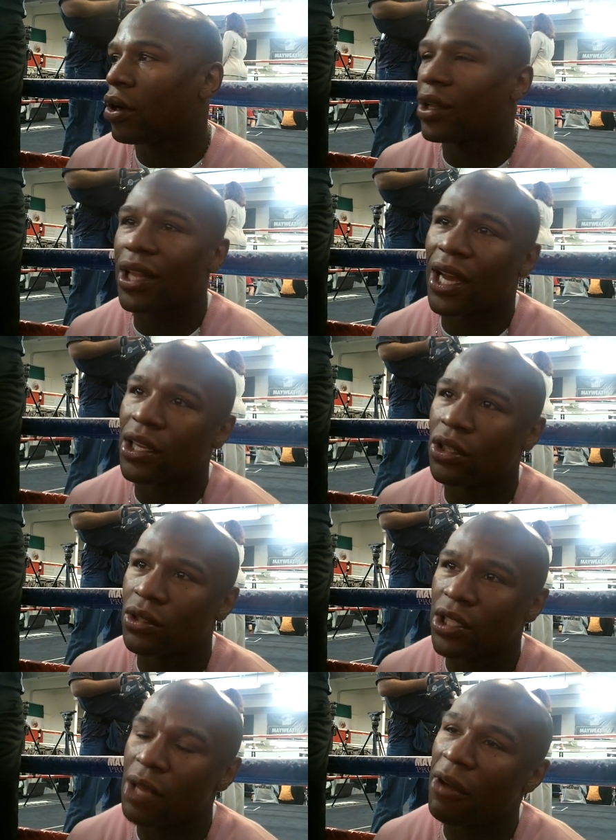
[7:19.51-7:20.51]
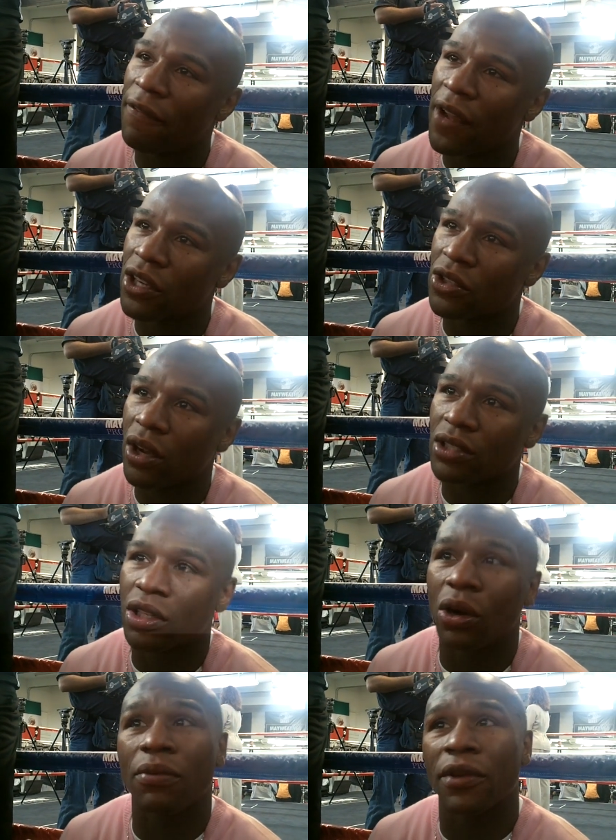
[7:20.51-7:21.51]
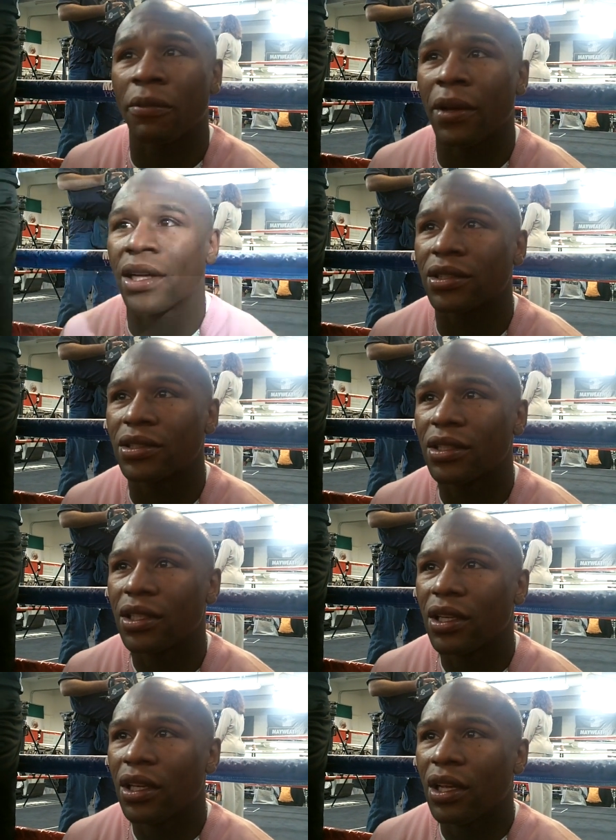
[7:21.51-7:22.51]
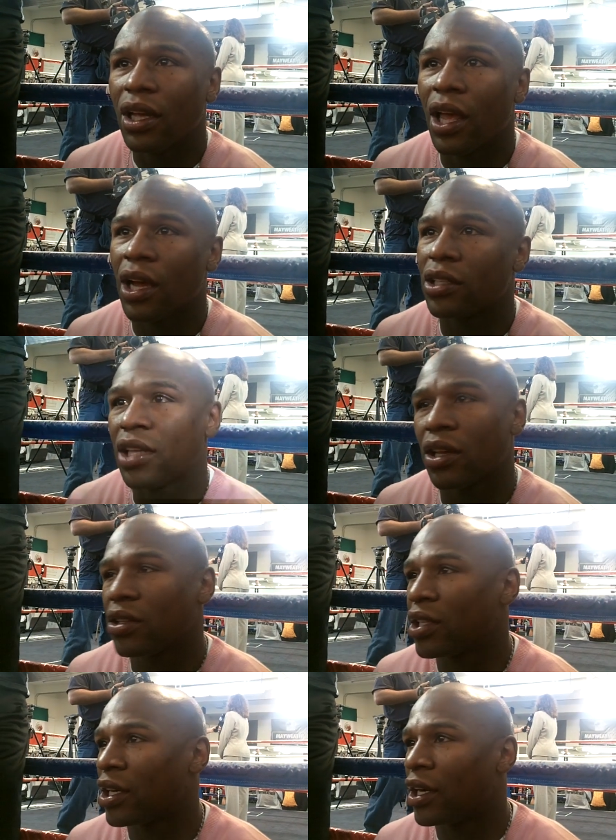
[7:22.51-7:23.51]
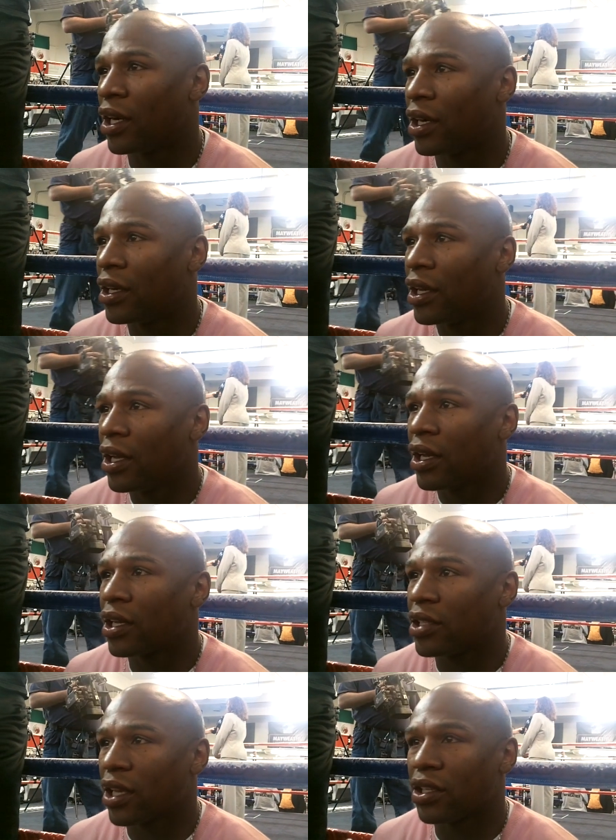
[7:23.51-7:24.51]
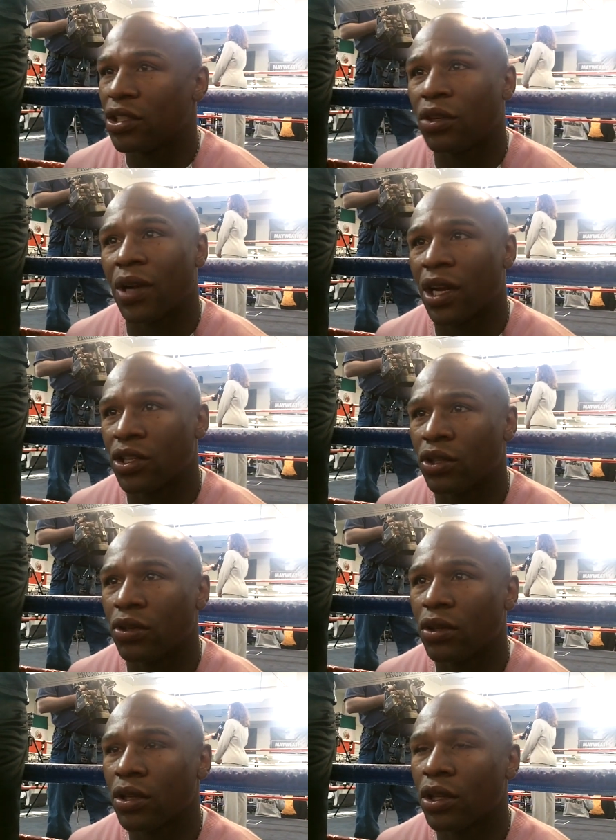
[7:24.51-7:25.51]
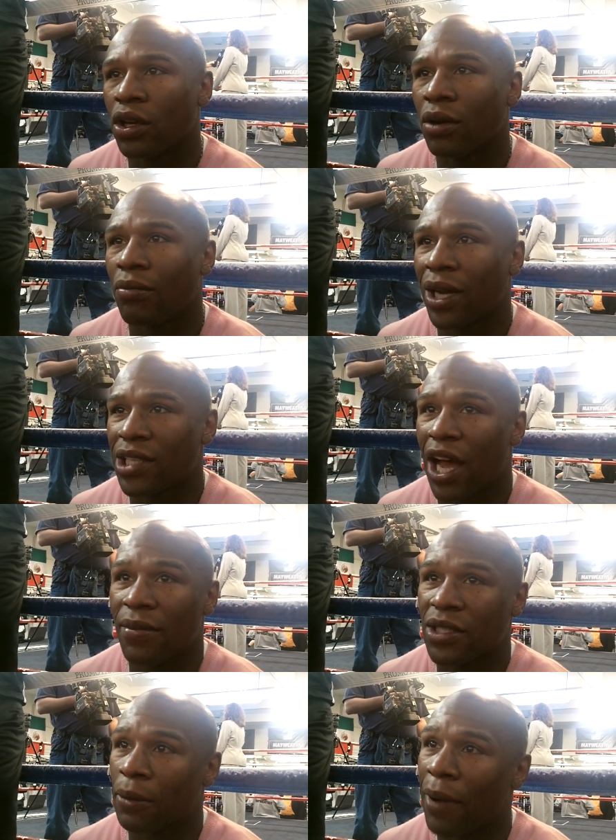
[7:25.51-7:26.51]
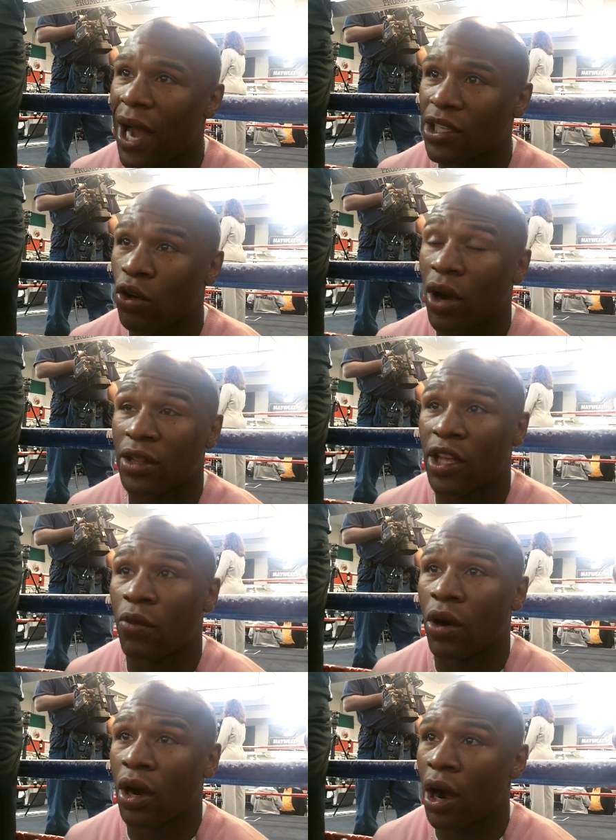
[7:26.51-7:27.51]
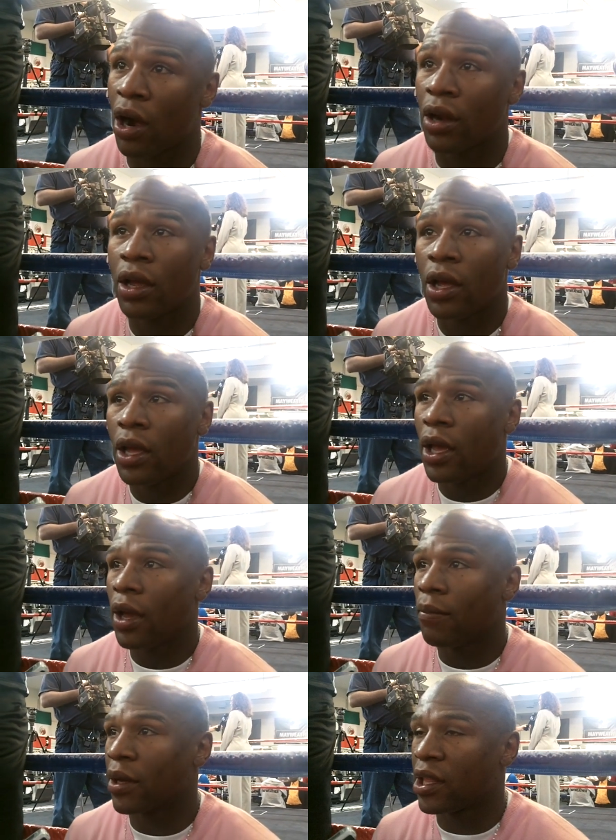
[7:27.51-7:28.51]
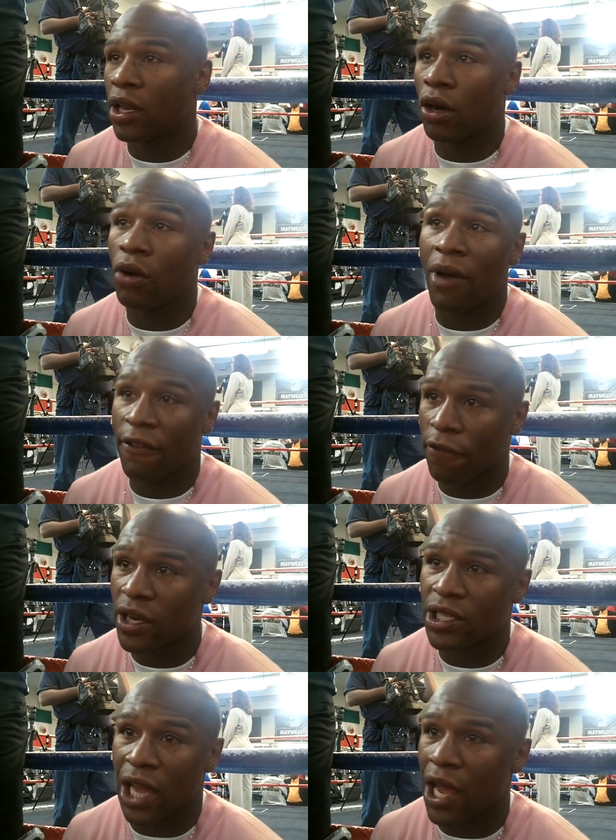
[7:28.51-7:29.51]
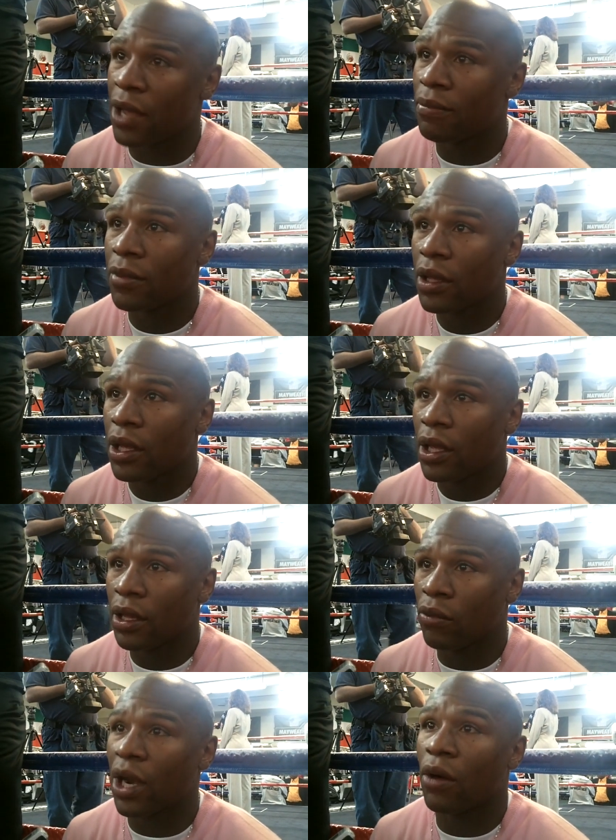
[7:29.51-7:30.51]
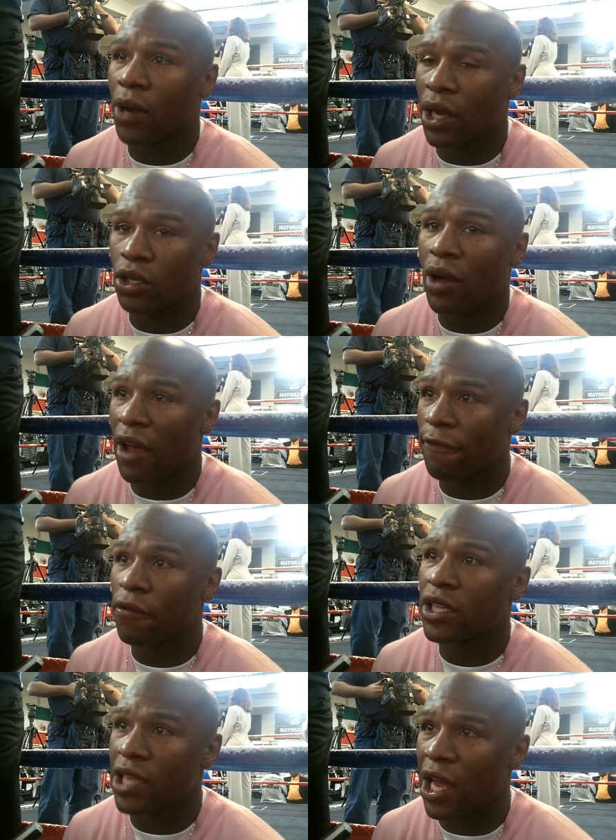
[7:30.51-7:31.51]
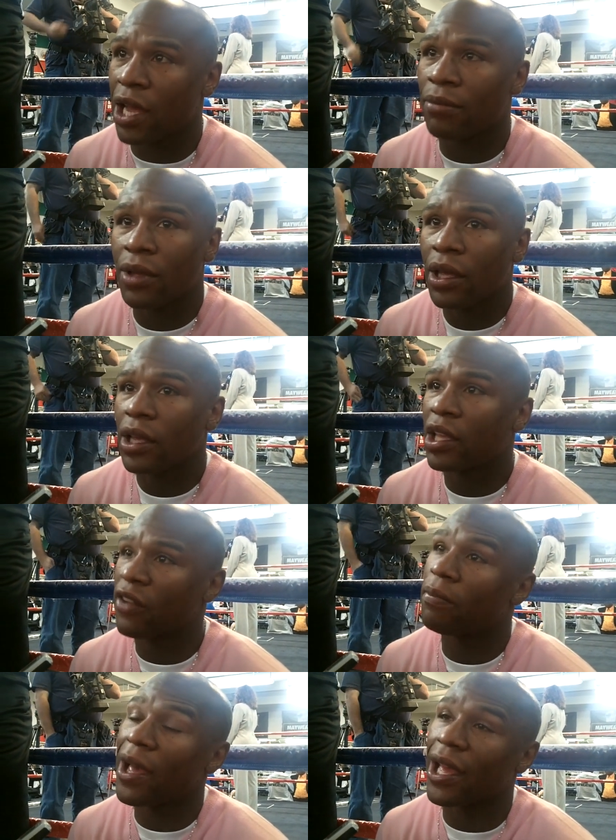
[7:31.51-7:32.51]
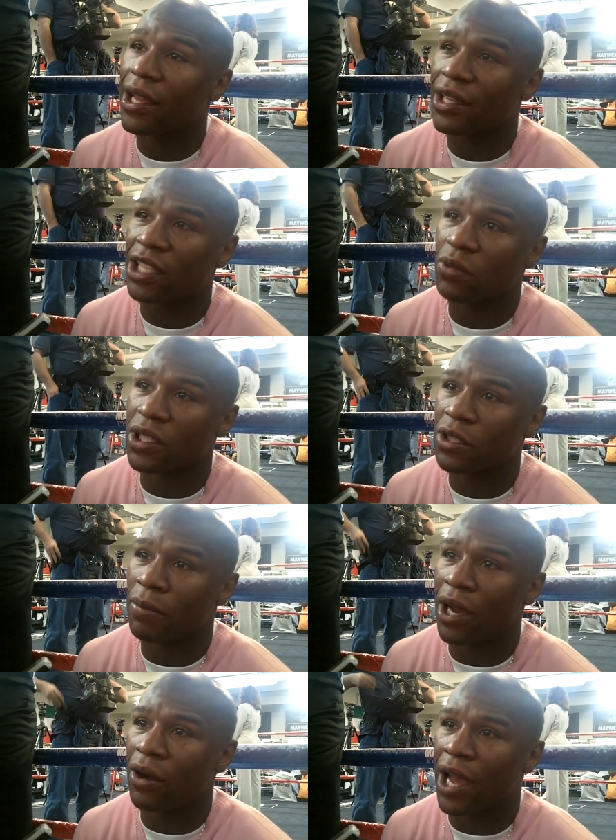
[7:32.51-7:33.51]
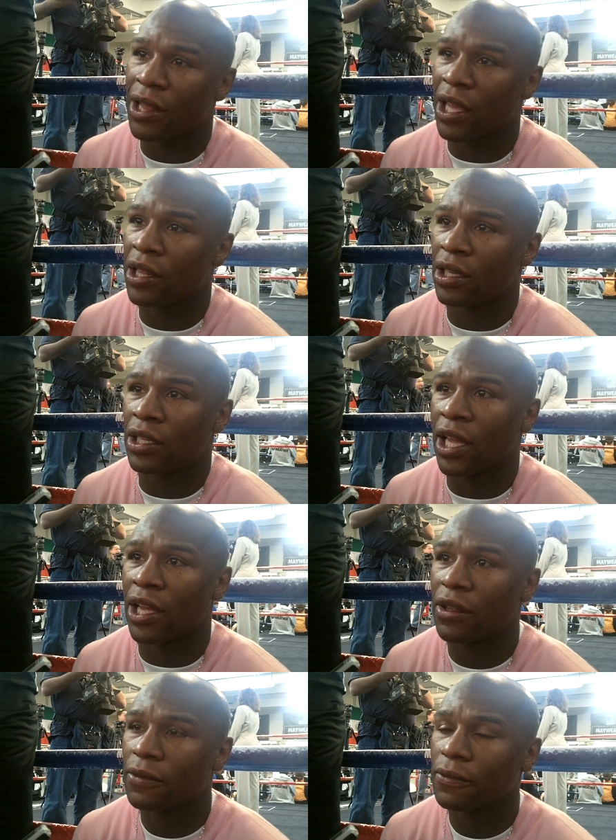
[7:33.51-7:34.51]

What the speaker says: Only thing I can do is keep my fingers crossed and hope for the best and continue to do what I do. You know, my job is to box, go out there and work hard, but then on my free time, when I do have free time, give back. That's what it's about at the end of the day.